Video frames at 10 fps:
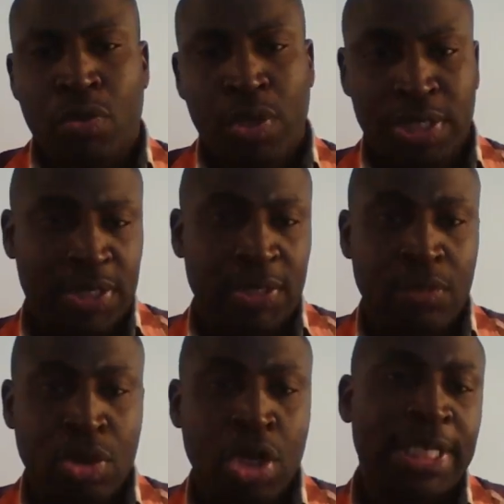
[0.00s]
With
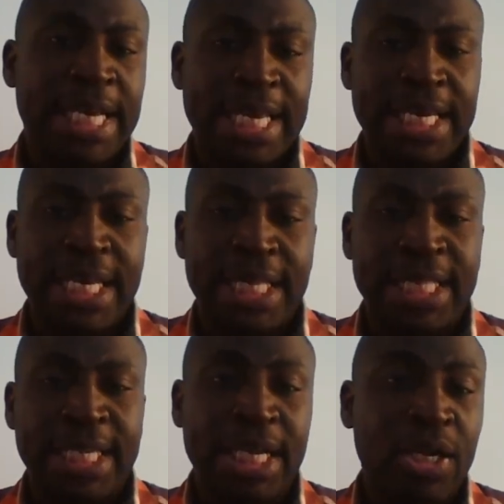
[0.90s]
not taking
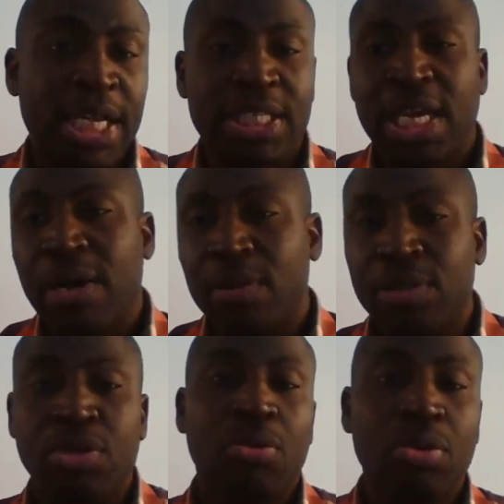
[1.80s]
anything now. That's how
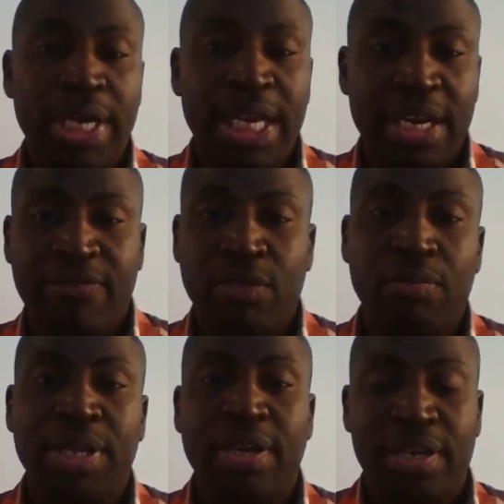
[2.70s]
looking at it
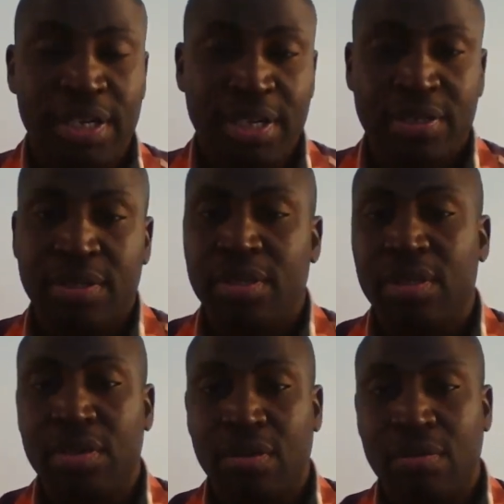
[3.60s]
from the ethics
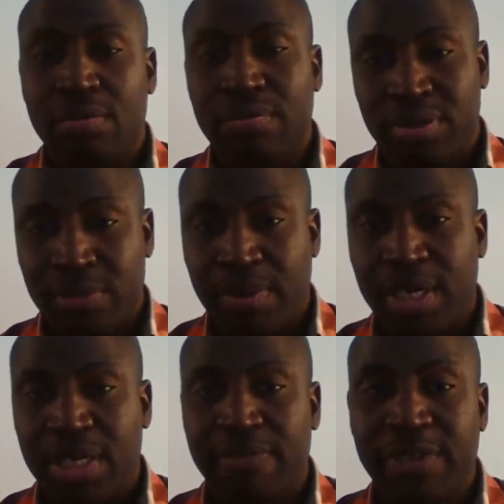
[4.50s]

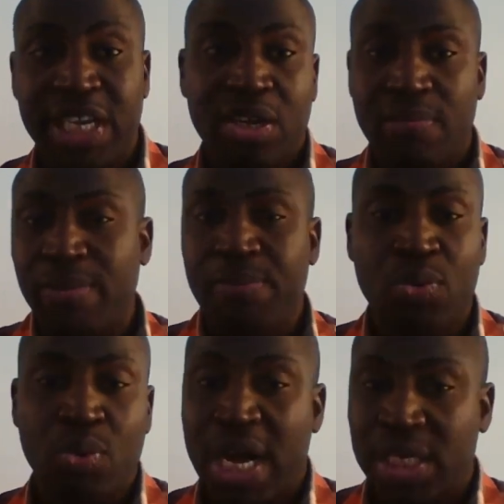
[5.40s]
perspective. A lot of
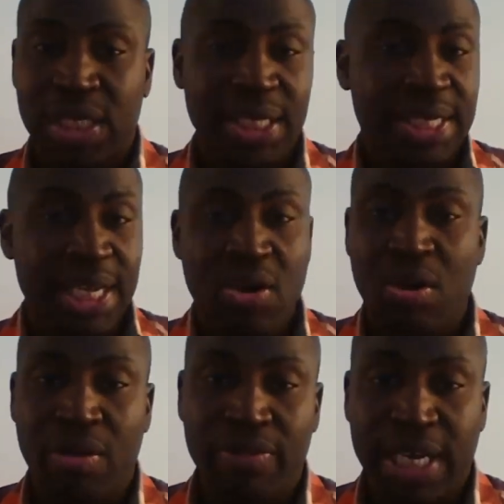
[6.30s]
people actually take
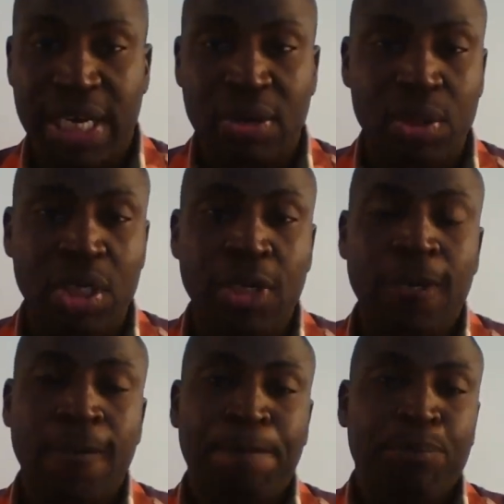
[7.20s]
all of that out.
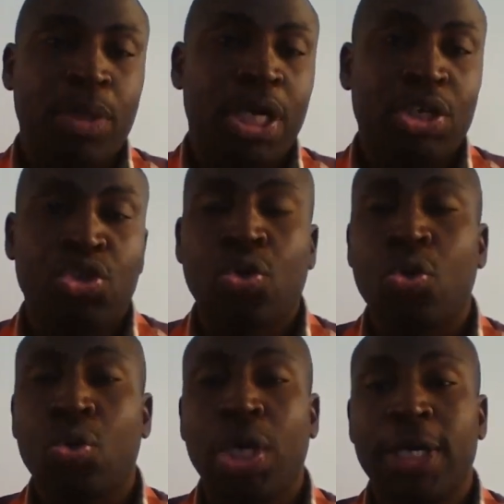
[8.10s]

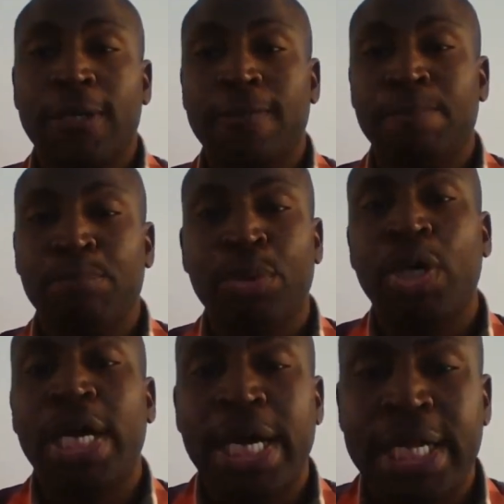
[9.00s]

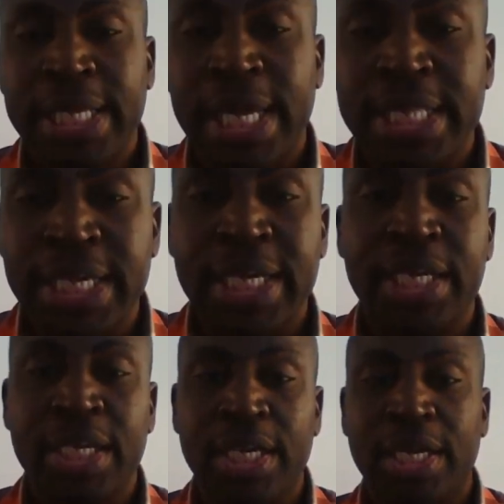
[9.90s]
But I think
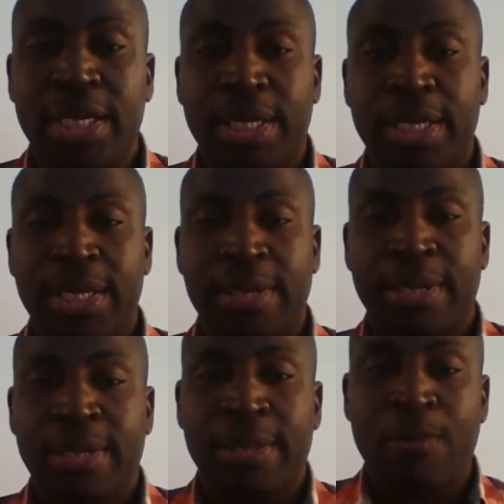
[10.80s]
in
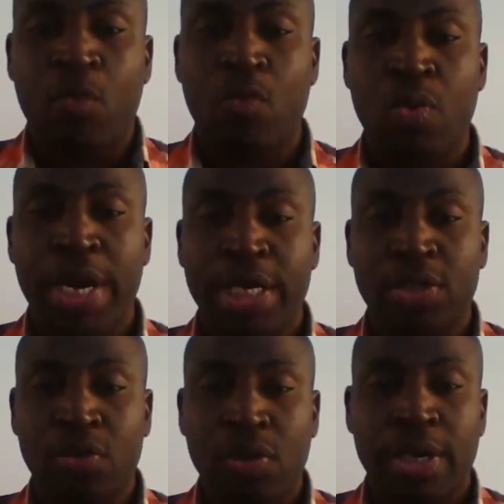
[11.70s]
a way
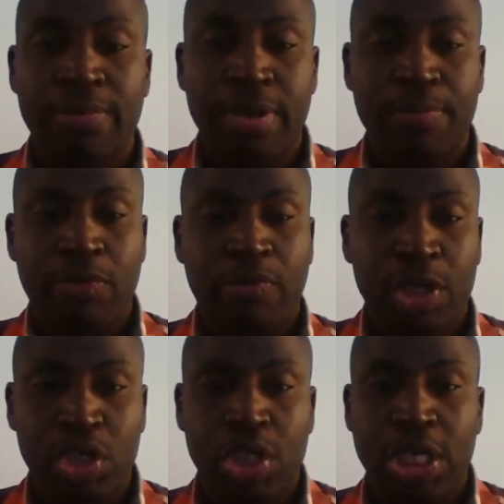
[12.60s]
to be
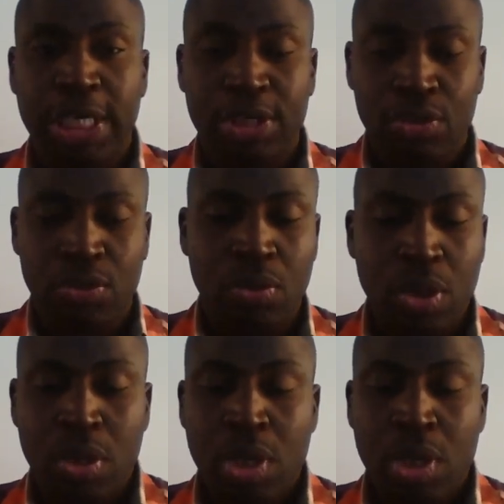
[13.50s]
professional and to